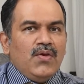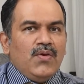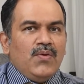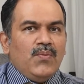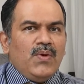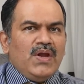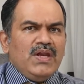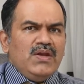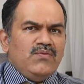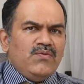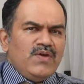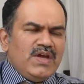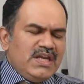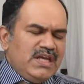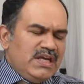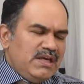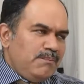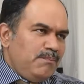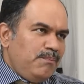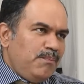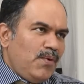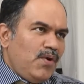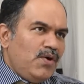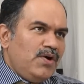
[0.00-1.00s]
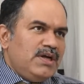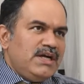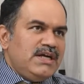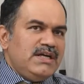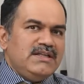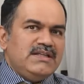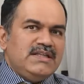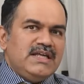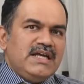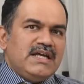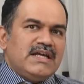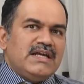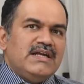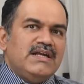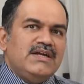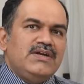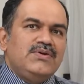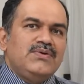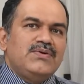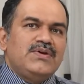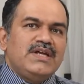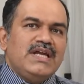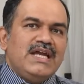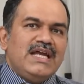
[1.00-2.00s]
One very important thing
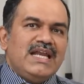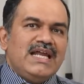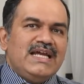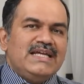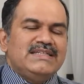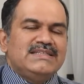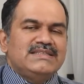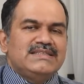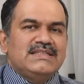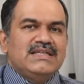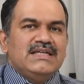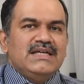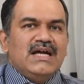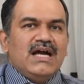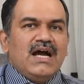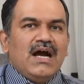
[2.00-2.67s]
to realize